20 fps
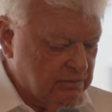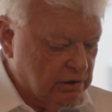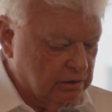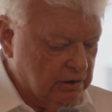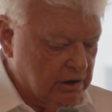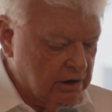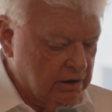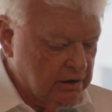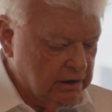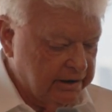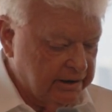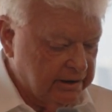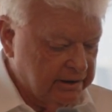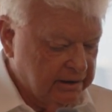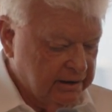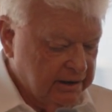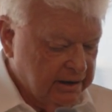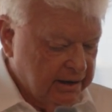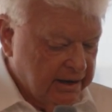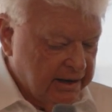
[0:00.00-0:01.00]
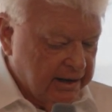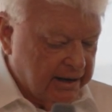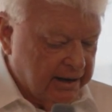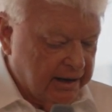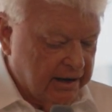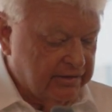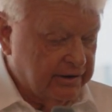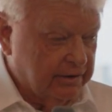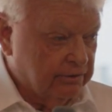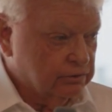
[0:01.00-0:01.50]
Mongolia.
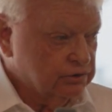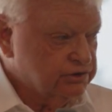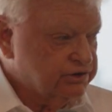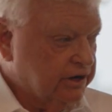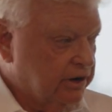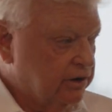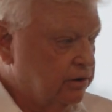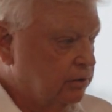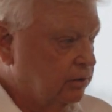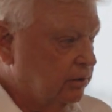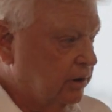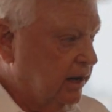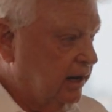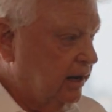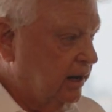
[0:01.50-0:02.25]
They're also